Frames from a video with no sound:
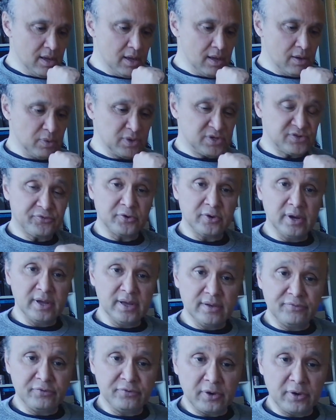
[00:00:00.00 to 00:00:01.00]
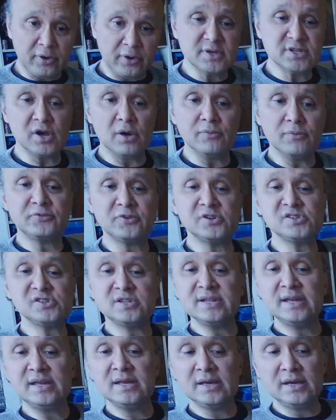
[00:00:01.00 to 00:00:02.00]
which for him is
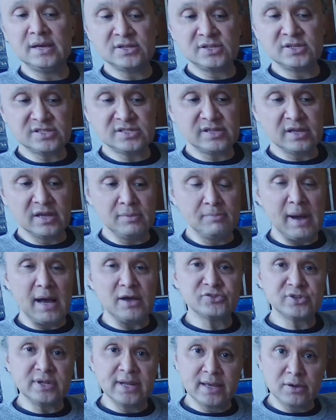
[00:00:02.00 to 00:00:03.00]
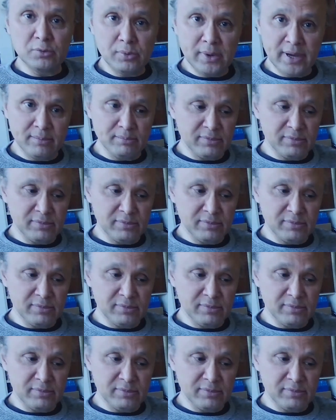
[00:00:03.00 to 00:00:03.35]
obviously just a mouse click away,